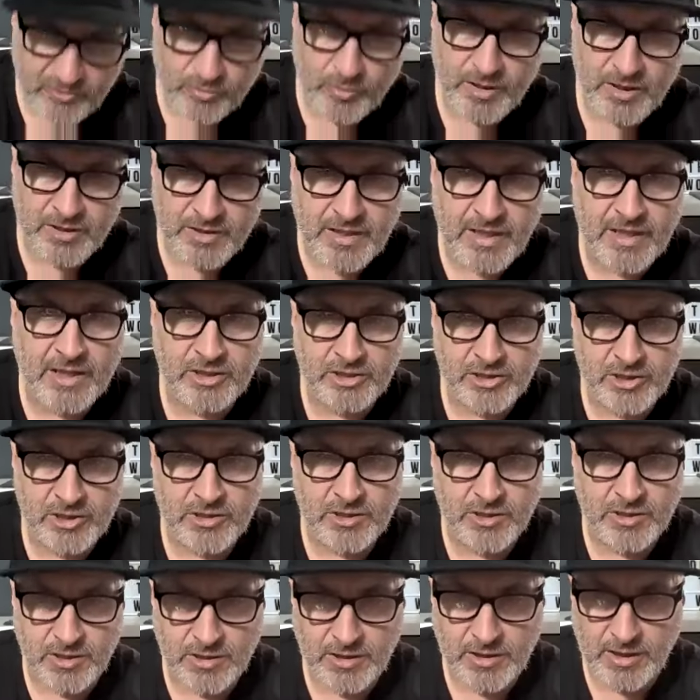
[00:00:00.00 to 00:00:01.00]
when addiction
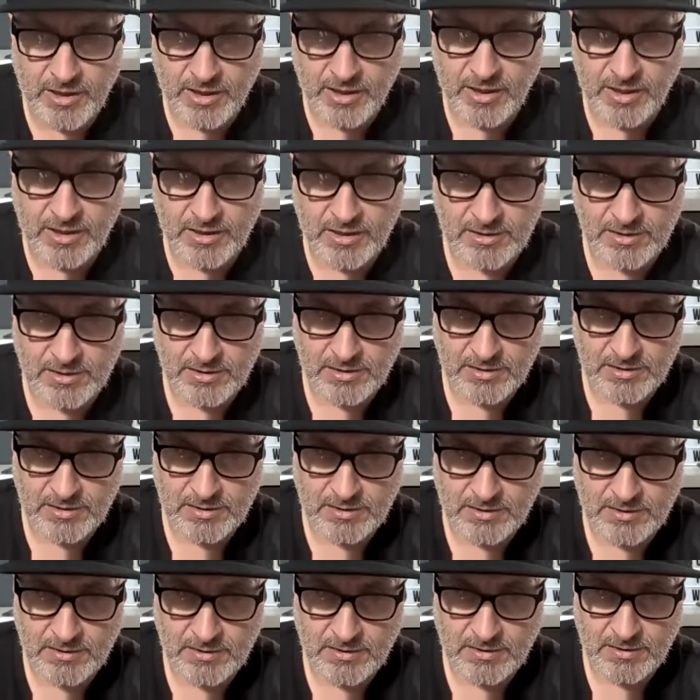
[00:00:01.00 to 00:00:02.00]
can kick in,
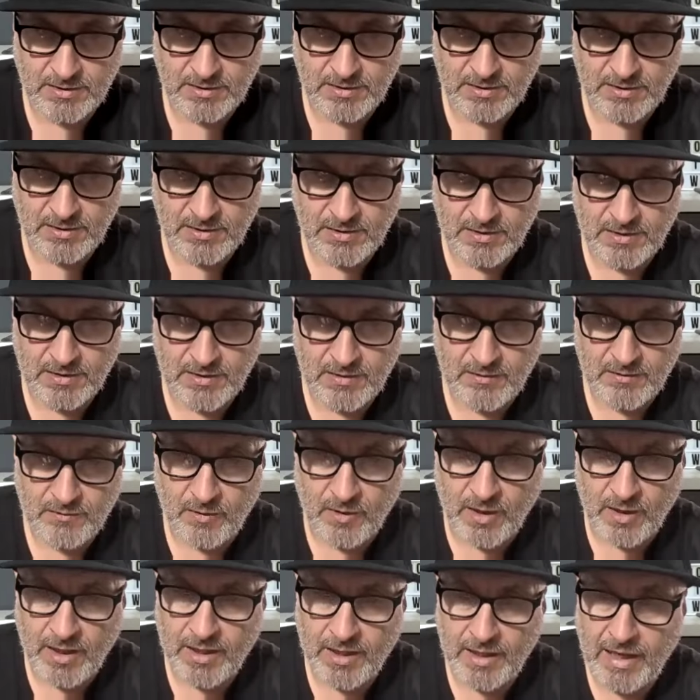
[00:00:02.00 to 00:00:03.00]

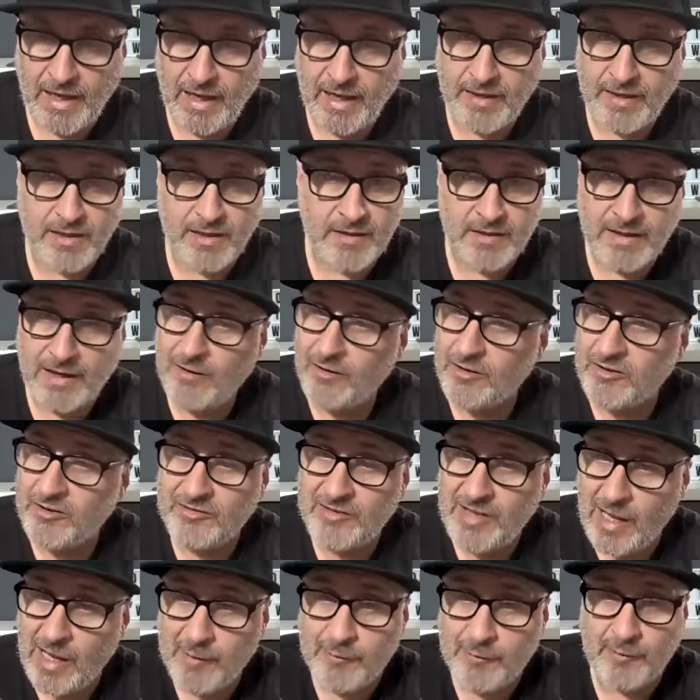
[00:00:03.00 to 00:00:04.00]
right? And there is
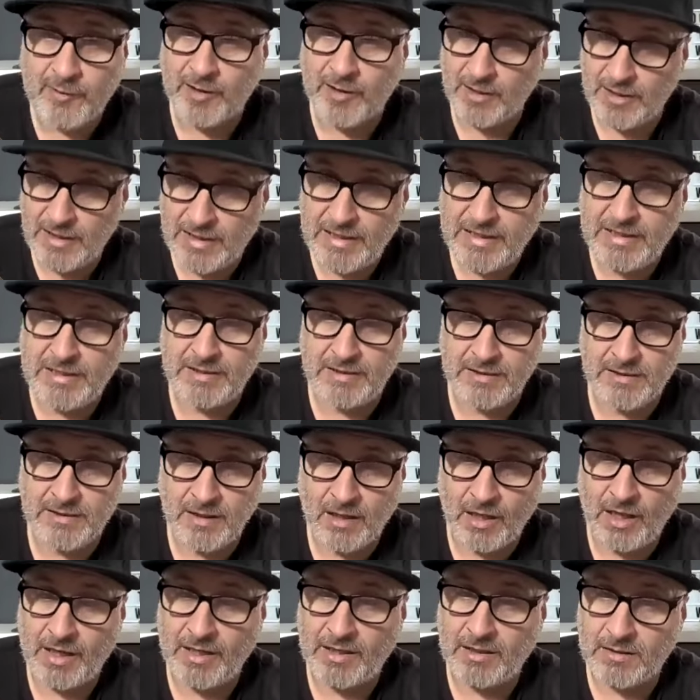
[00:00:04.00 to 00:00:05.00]
definitely
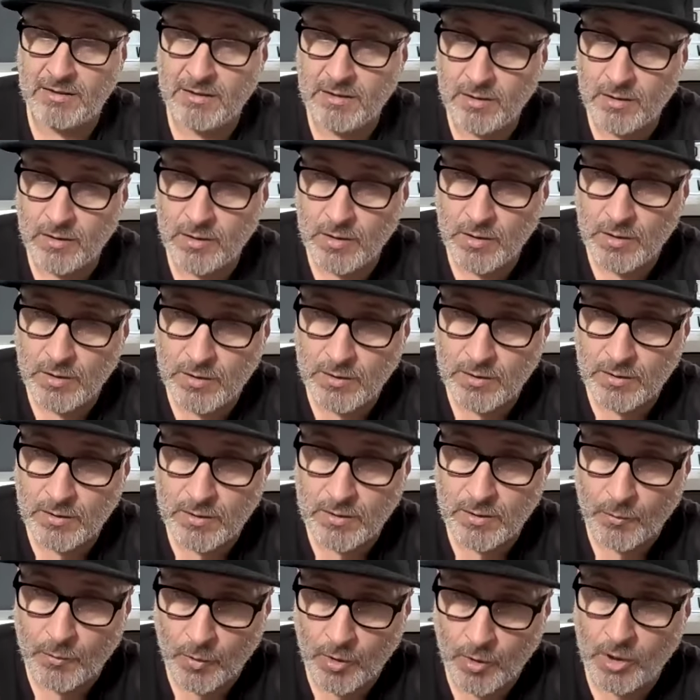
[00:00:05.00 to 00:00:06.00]
like
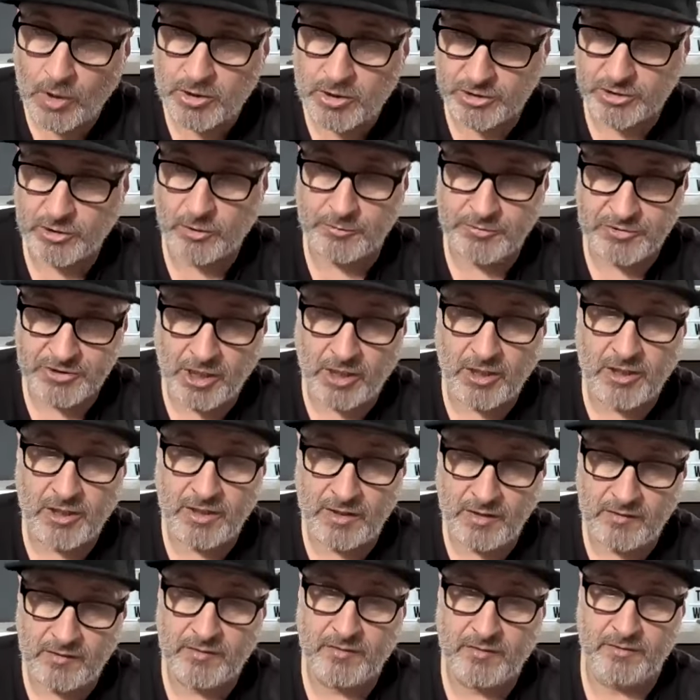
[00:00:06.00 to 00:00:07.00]
workshop
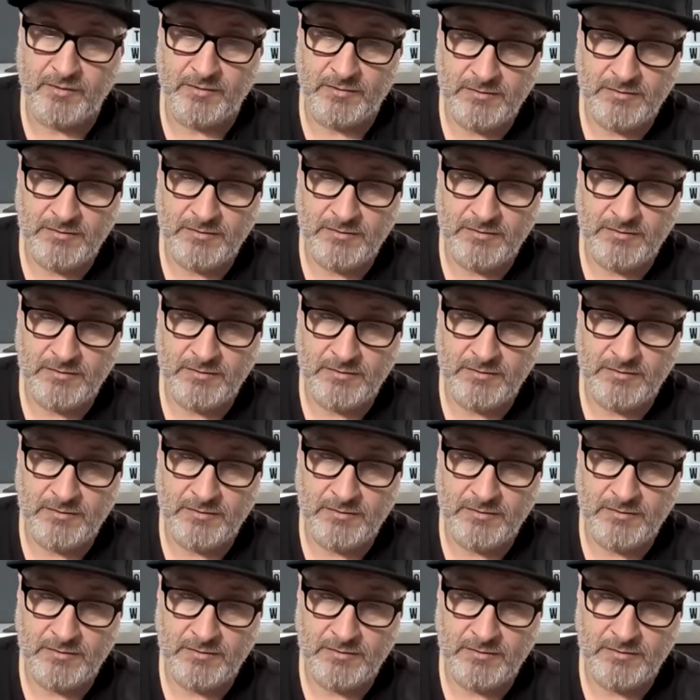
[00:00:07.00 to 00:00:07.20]
junkies.